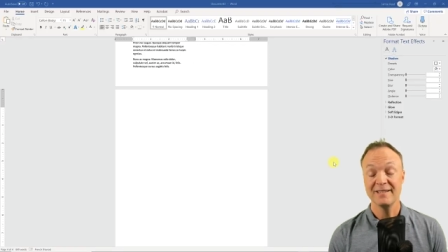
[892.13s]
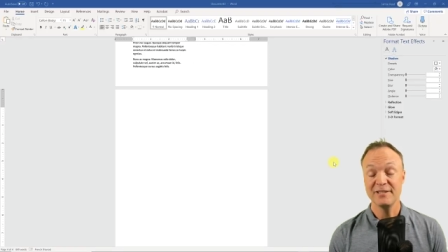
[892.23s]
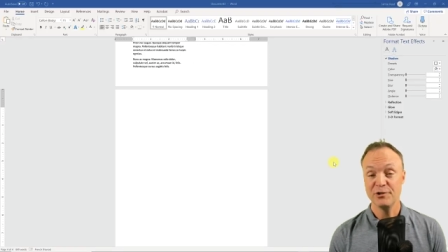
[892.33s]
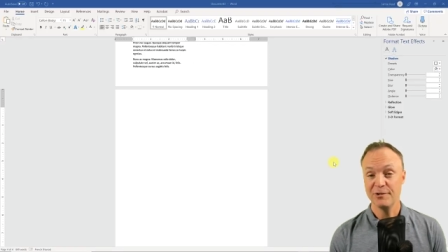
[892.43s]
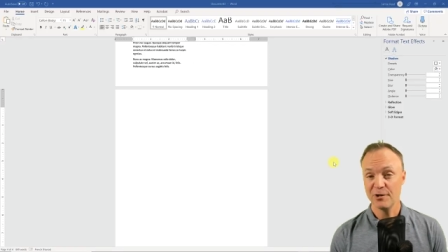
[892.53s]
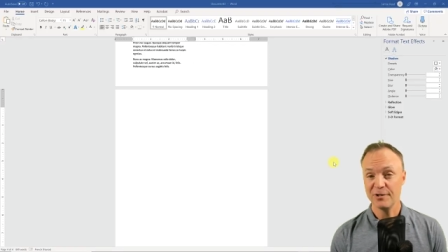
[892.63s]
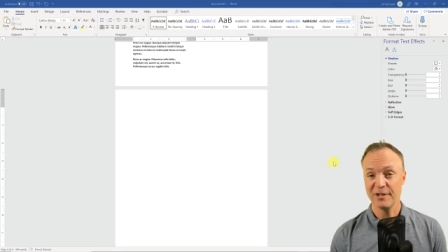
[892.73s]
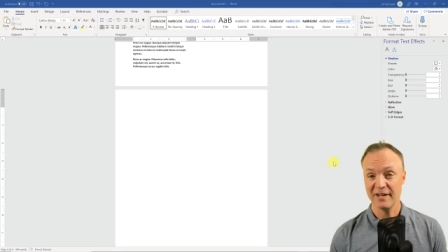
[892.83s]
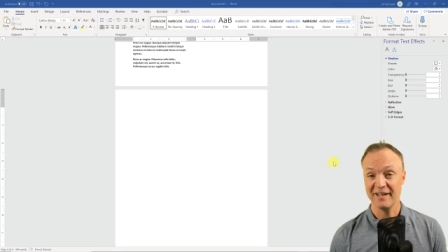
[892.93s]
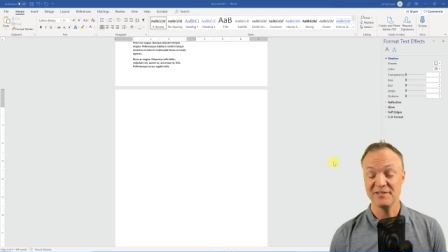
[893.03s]
Did you know
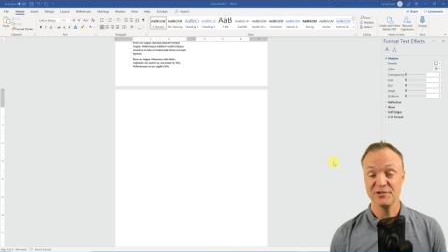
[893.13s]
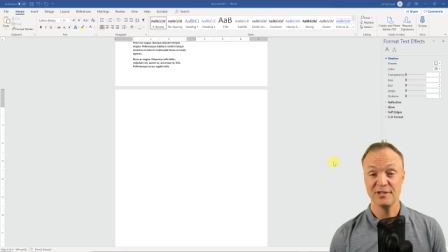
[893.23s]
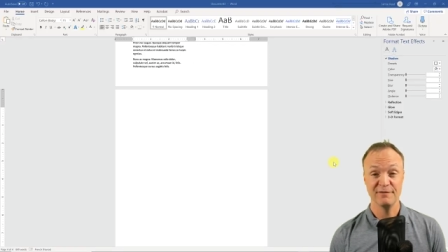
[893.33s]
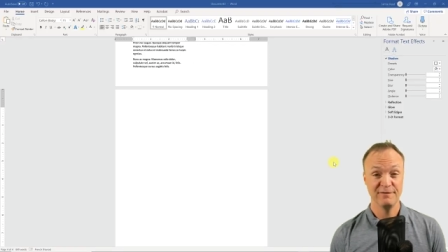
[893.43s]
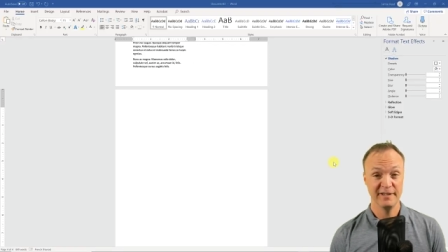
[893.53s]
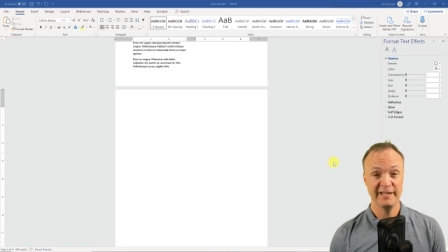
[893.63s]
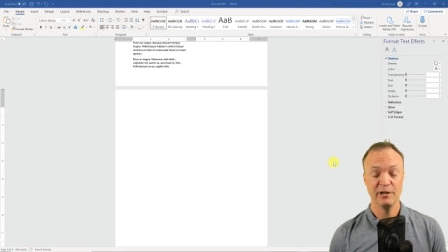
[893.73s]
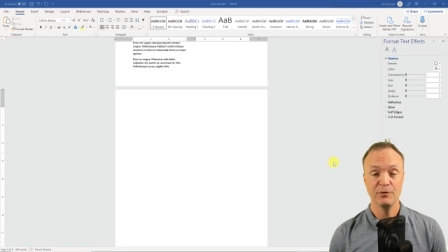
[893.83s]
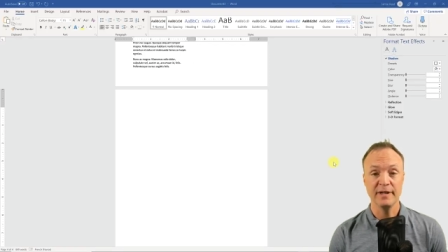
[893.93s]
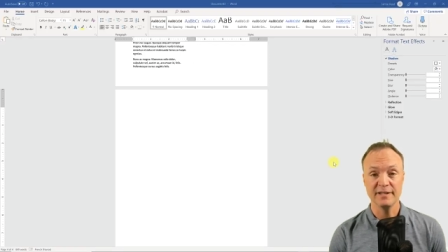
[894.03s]
you could insert
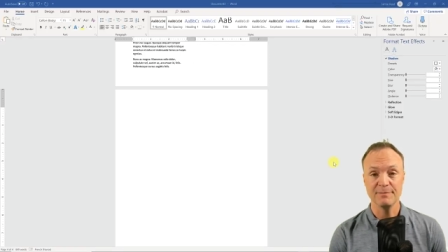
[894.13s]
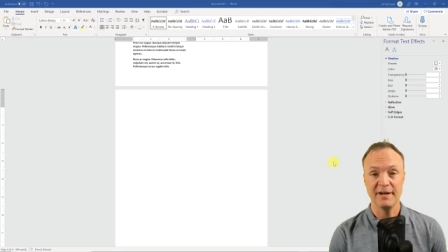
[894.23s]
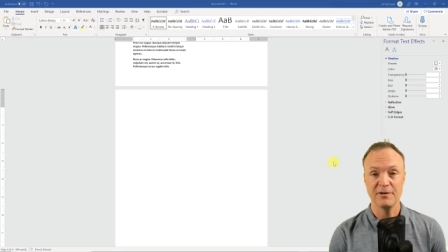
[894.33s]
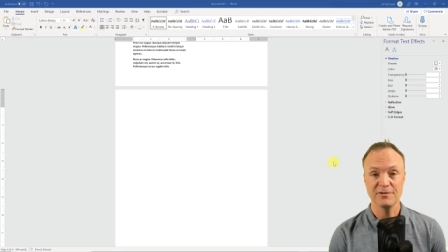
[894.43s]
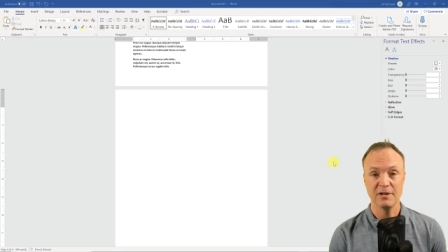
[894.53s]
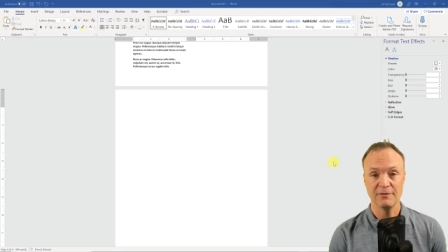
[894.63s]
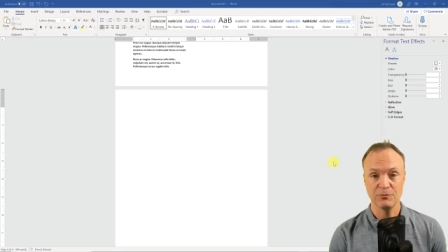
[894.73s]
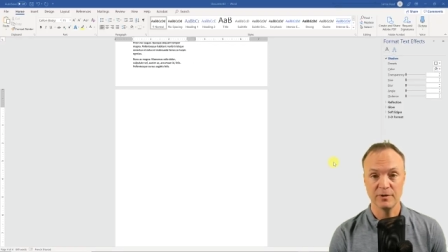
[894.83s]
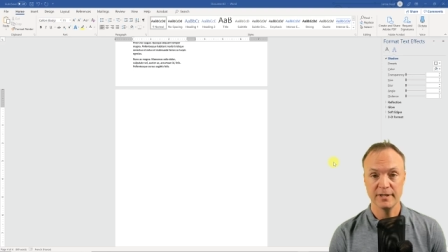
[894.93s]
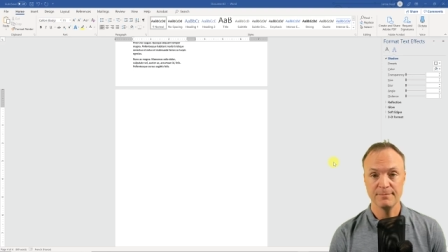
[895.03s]
video into
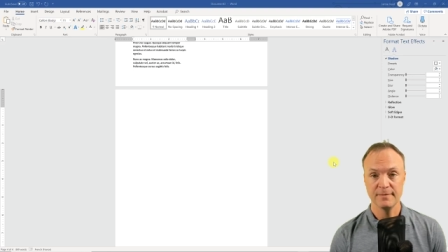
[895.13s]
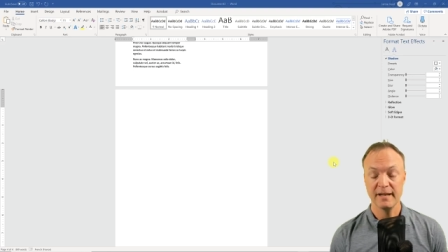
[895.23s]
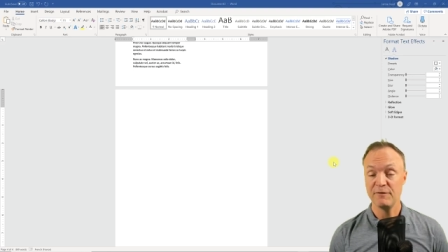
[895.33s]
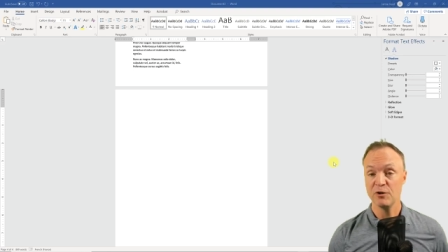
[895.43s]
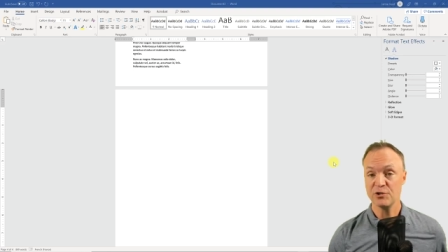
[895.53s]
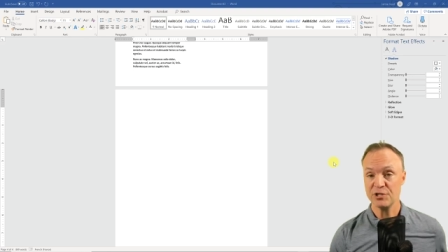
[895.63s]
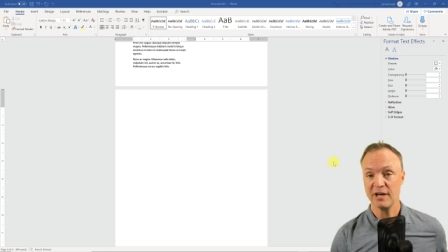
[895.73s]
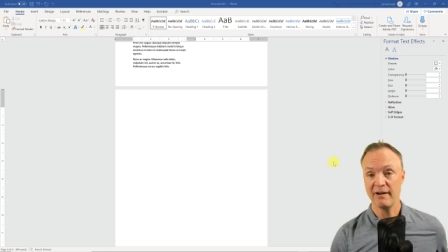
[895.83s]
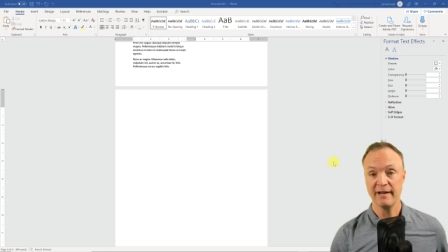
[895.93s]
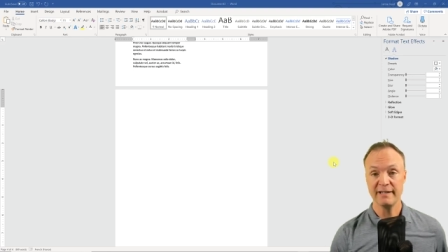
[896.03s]
Microsoft Word? If you're
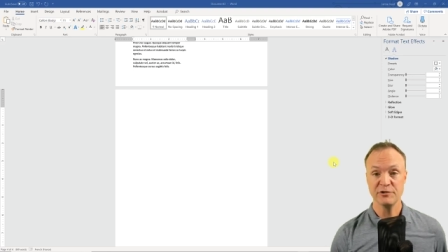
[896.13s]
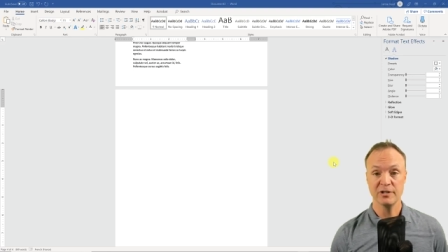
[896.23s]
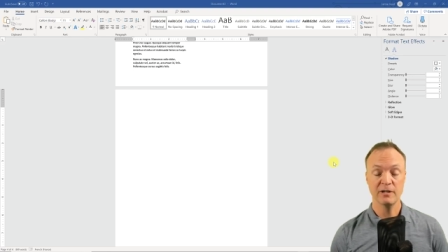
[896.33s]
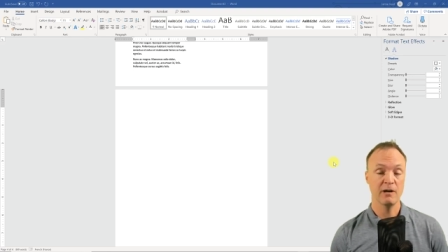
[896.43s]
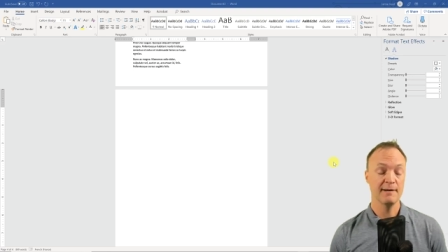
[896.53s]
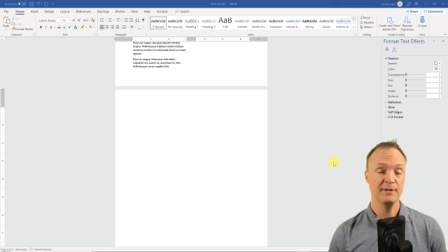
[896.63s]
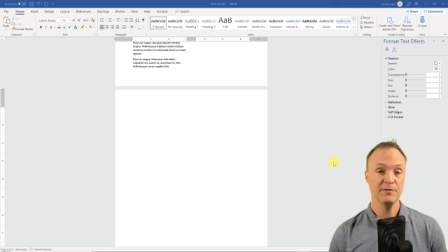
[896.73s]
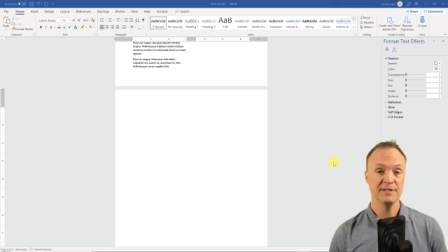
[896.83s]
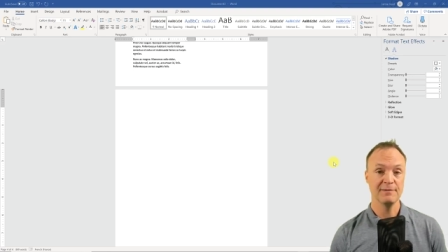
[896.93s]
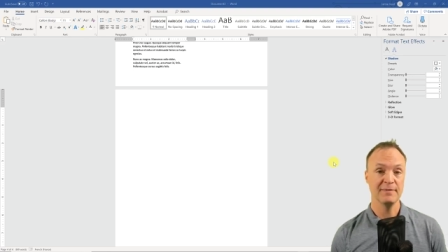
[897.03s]
sharing a digital copy
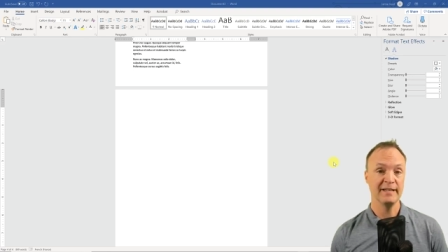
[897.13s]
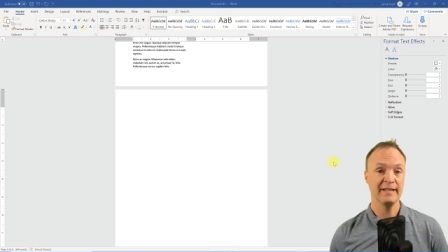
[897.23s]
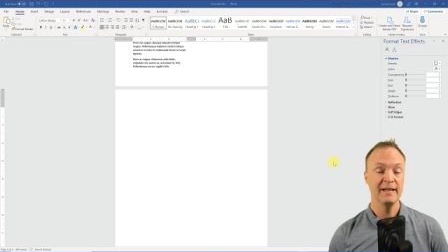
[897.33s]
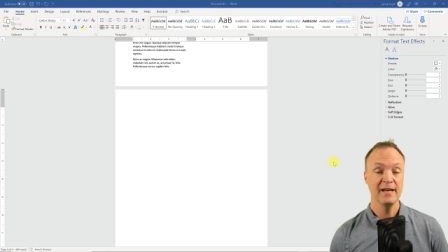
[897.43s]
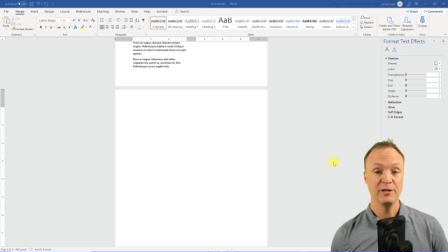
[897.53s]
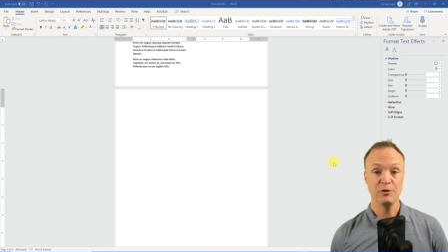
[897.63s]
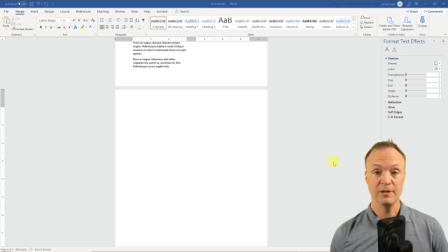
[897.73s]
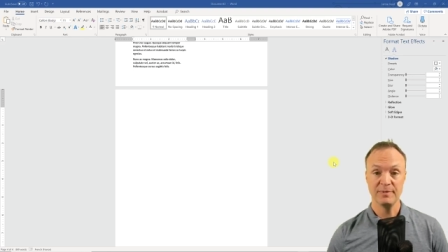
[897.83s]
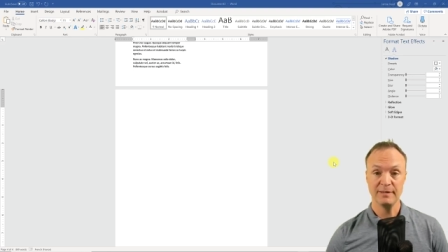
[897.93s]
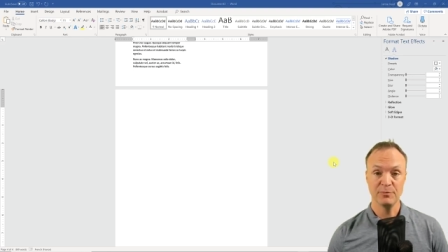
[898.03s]
with somebody, you
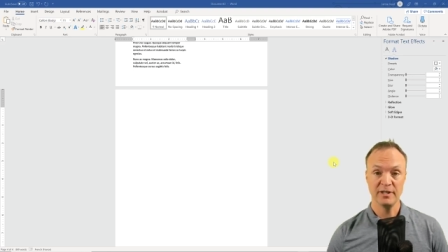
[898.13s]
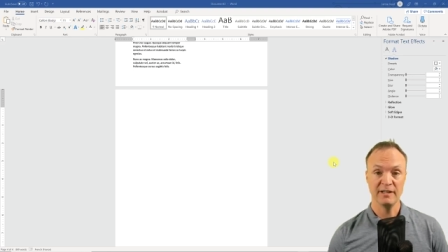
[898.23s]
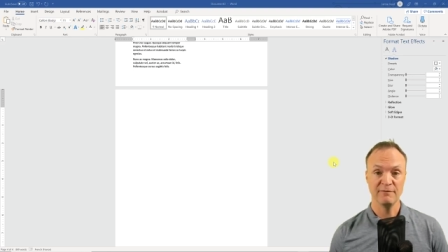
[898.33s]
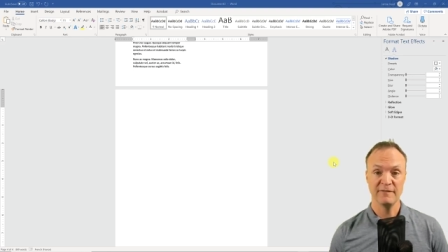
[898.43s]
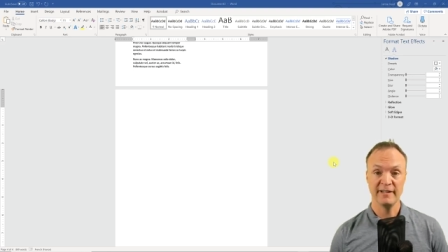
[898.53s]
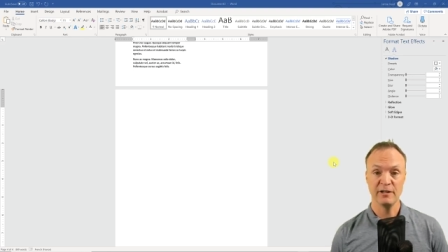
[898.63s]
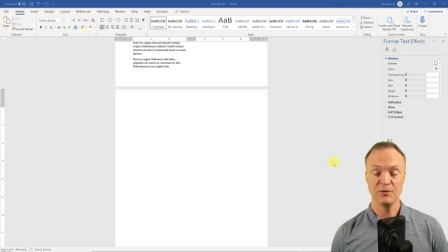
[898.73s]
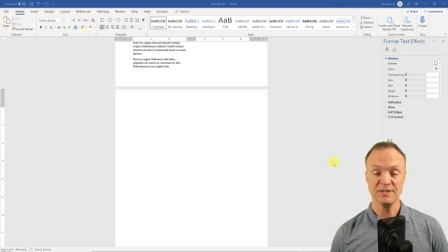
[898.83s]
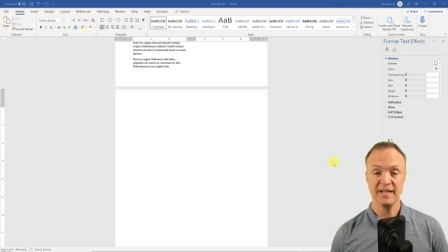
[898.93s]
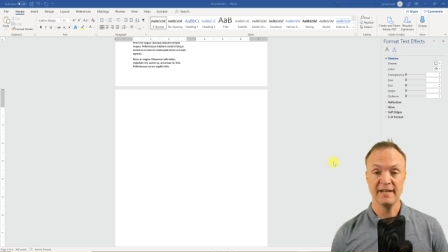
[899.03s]
could be putting
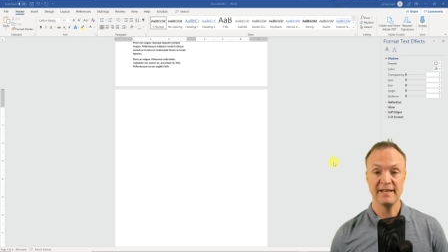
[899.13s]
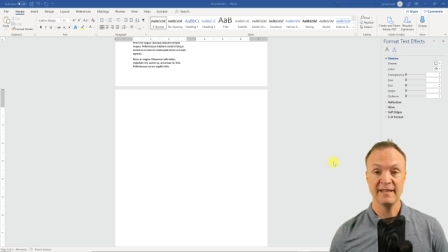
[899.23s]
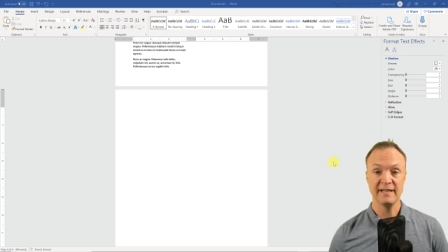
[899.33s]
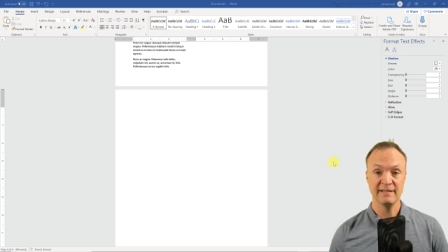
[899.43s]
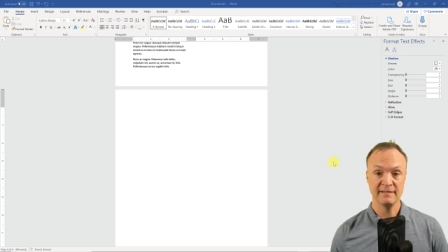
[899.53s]
videos in and